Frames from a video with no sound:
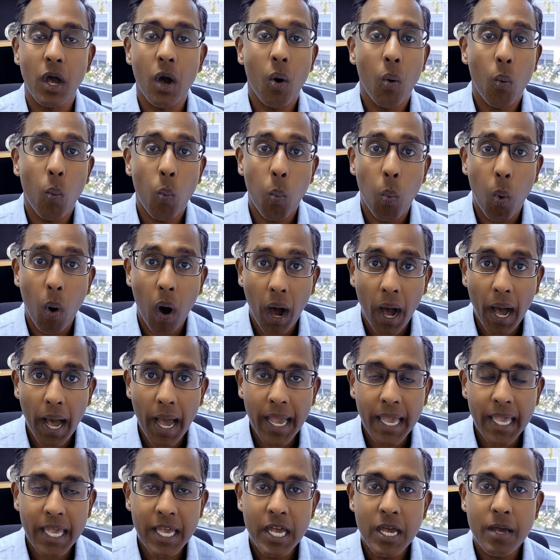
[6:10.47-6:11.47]

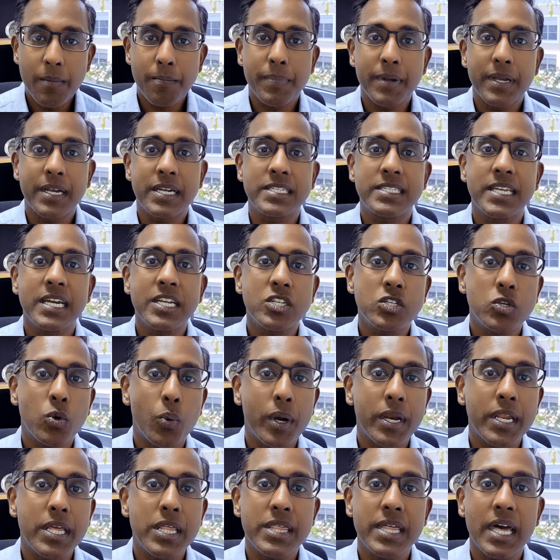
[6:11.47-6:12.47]
Why? Because that
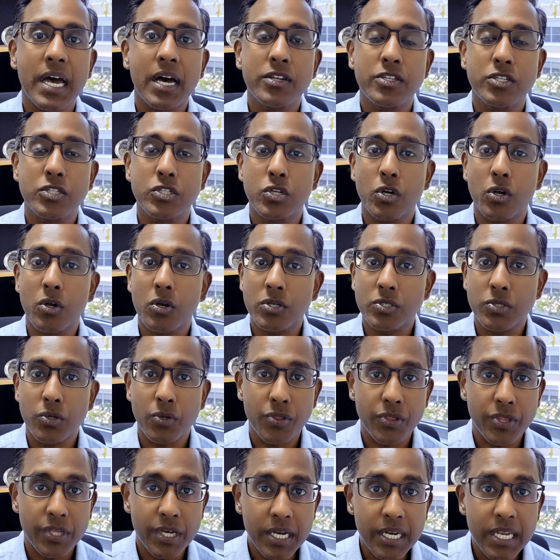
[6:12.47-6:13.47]
$20,000 or
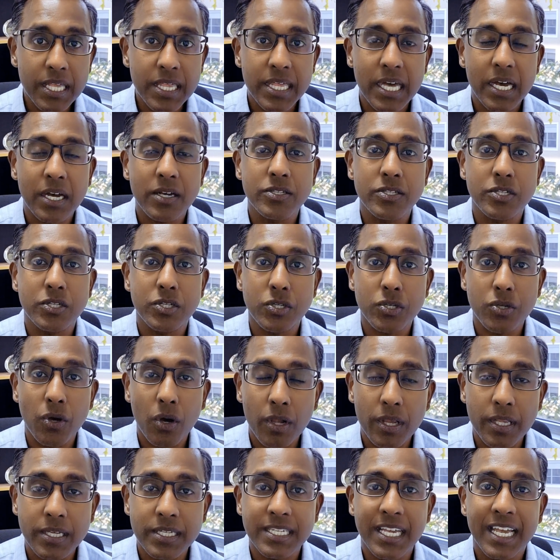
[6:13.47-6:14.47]

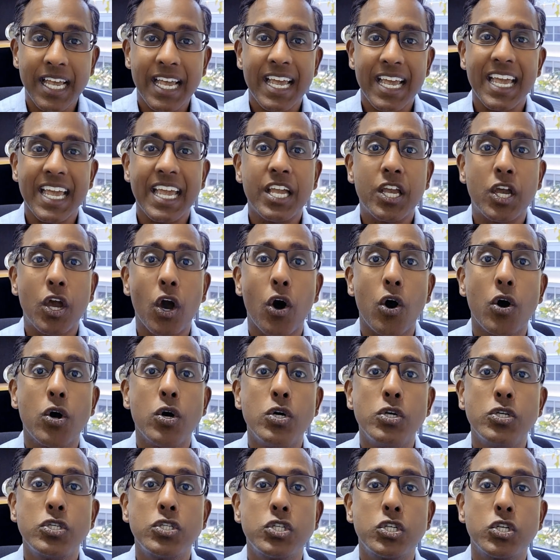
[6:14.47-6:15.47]
$30,000
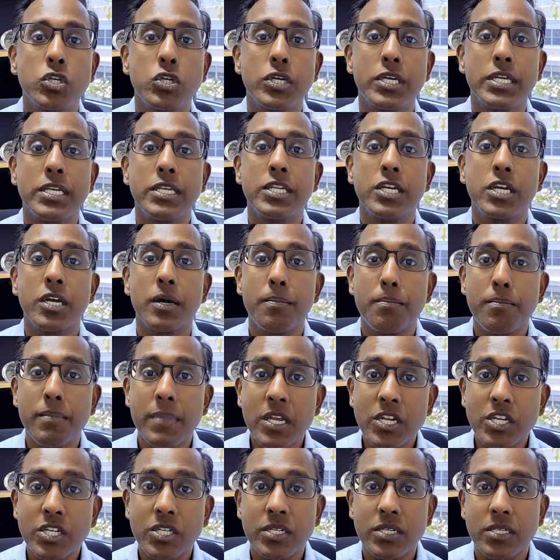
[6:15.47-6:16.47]
goes in
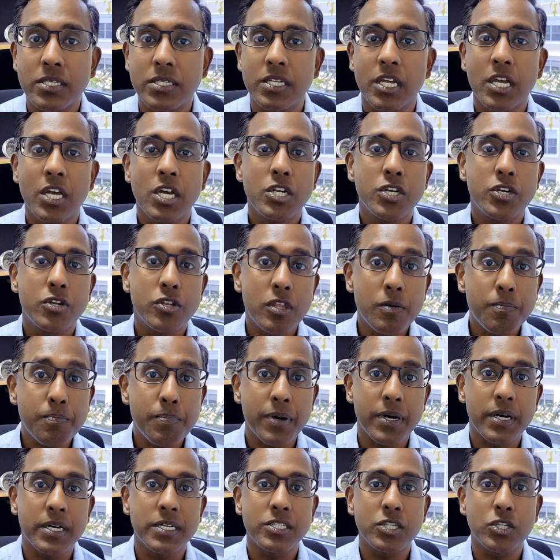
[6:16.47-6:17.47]
commissions to the
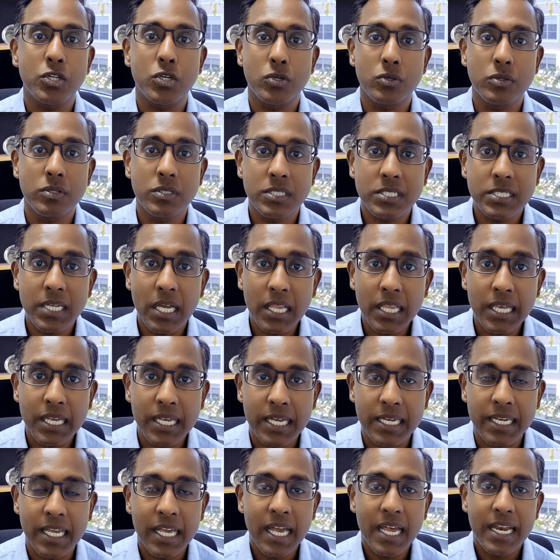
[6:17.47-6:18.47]
person who's selling
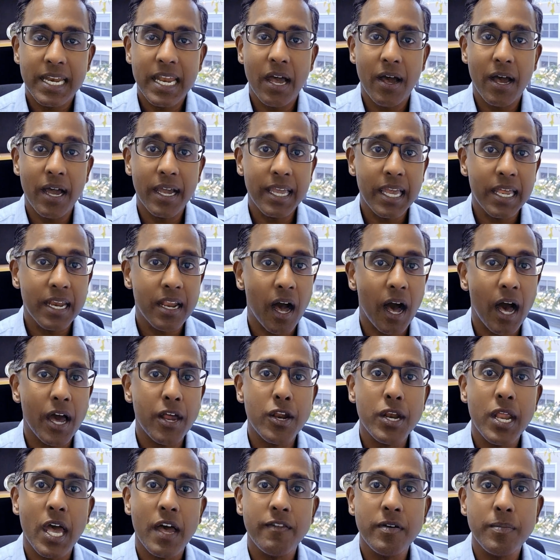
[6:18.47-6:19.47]
it. Now, again, I
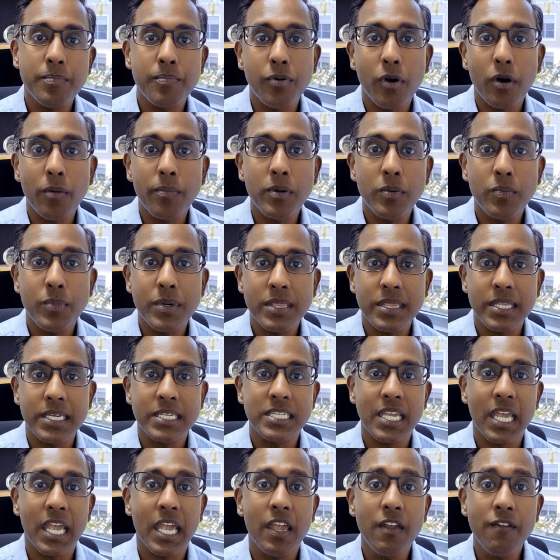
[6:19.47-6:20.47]
don't have a problem with
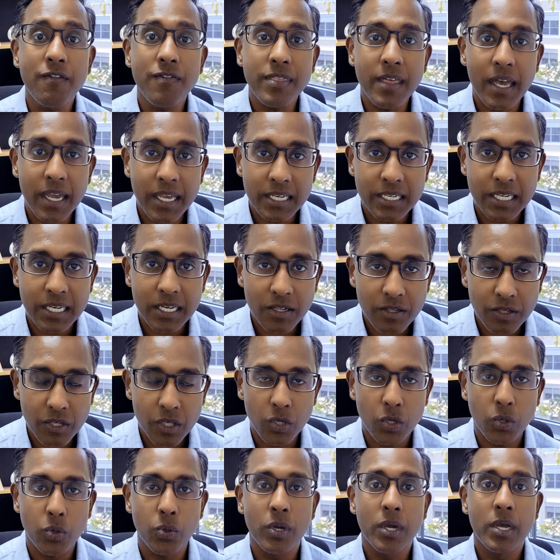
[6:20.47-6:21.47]
this. If they tell
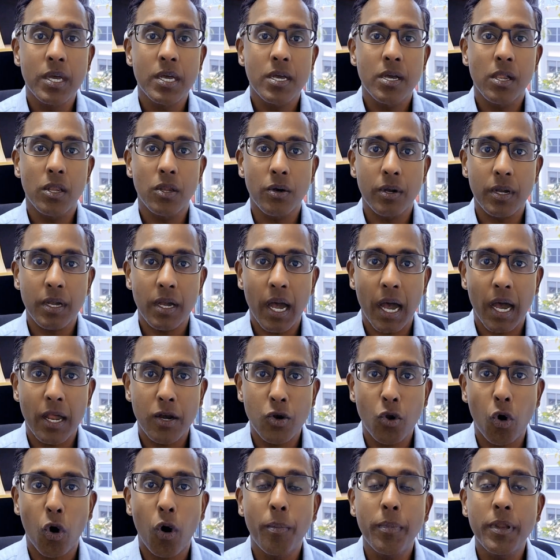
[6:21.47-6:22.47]
you, look, a
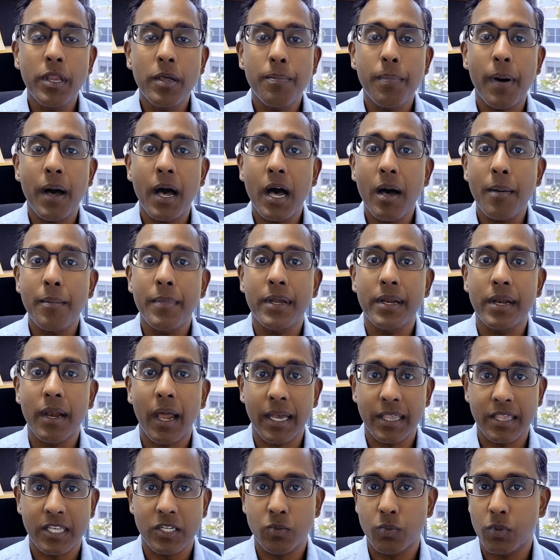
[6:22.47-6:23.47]
normal apartment
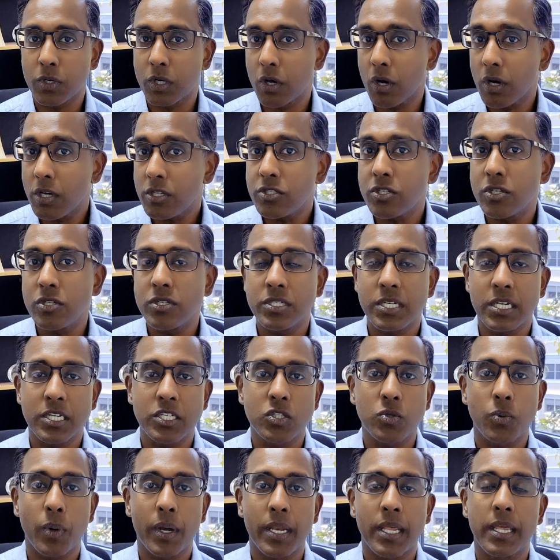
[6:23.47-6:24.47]
like this would cost you
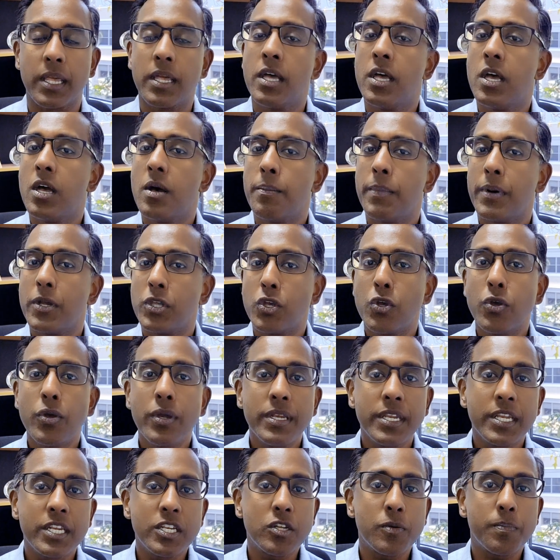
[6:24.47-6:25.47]
$620,000, but you
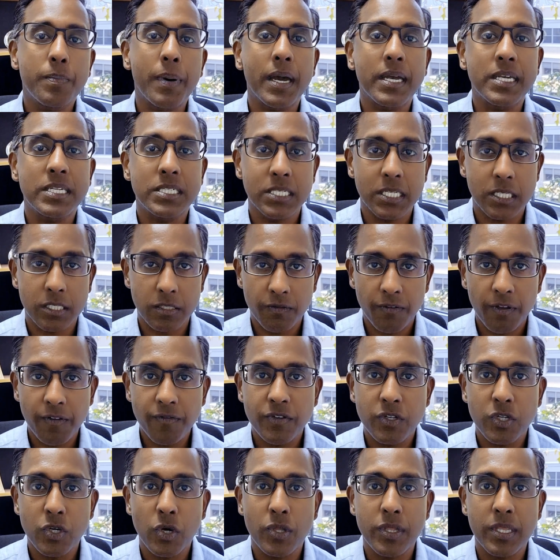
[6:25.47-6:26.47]
need to pay
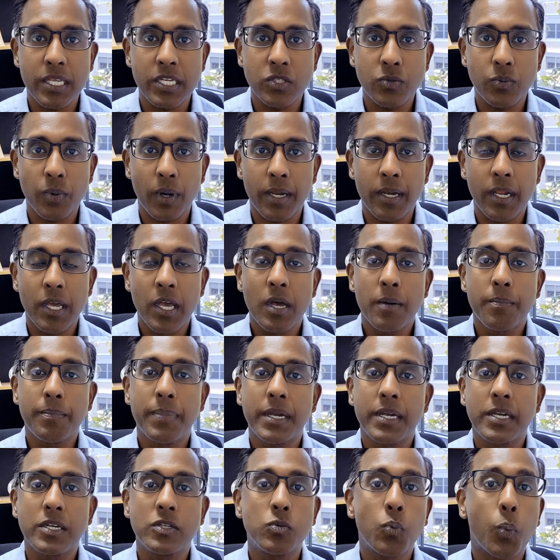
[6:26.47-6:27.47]
$650,000 on this one
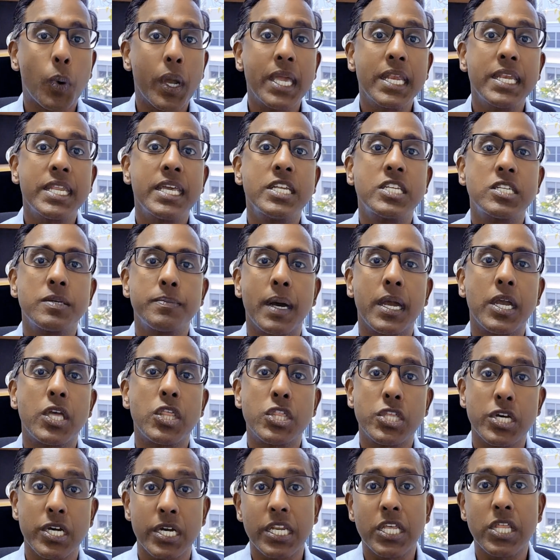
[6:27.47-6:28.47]
because we need to make
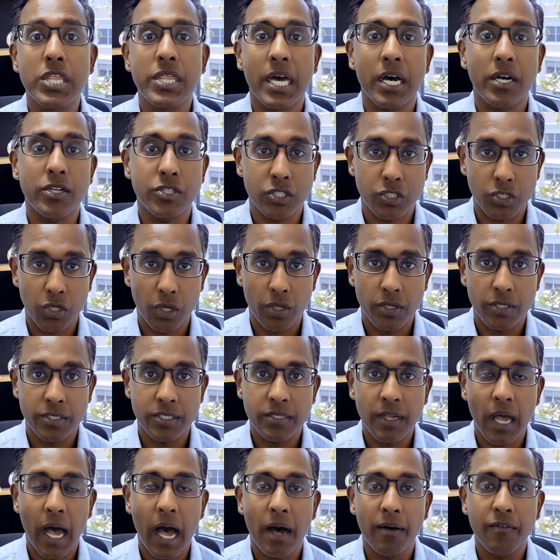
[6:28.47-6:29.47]

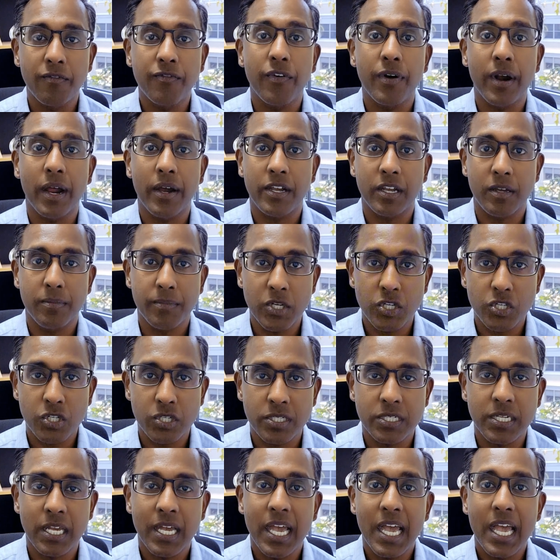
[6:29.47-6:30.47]
$30,000 for our
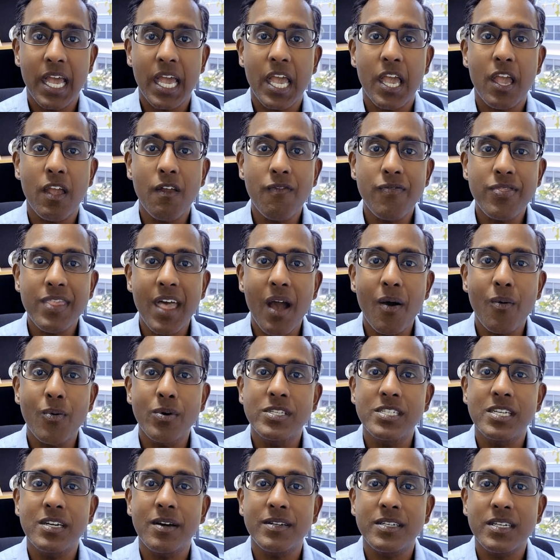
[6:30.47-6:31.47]
commissions. If that
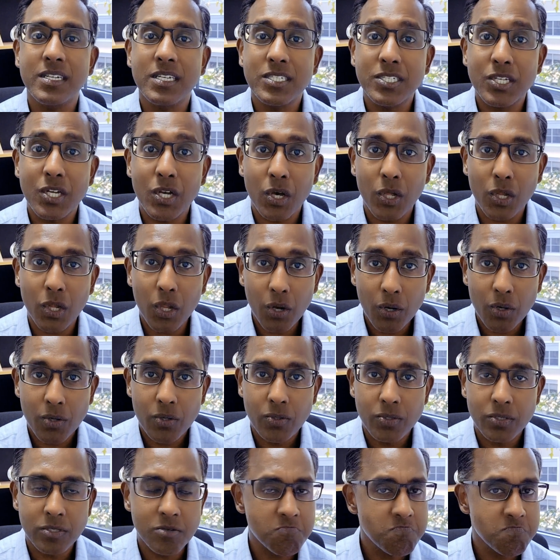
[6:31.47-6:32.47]
was
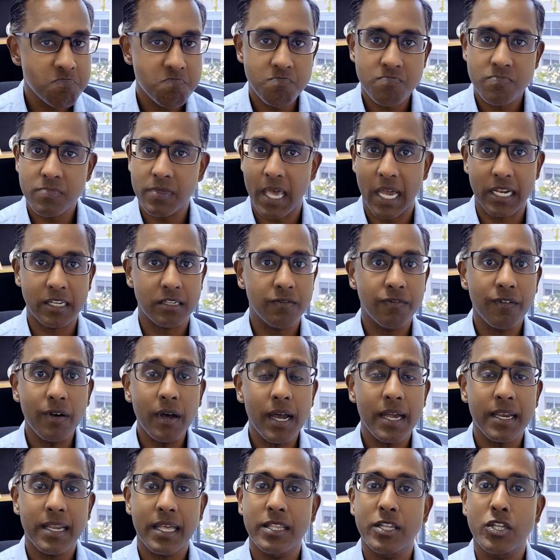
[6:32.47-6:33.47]
disclosed, that's
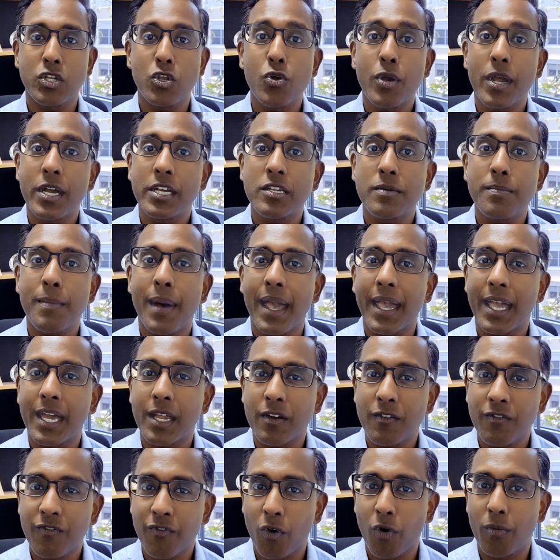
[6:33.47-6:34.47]
fine, and then you get to make an
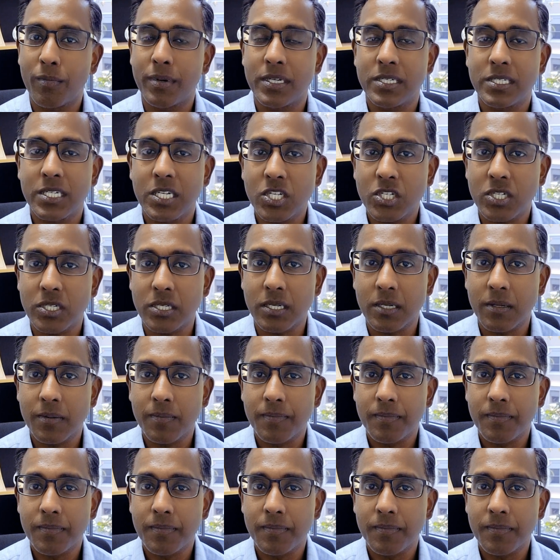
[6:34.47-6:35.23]
informed decision.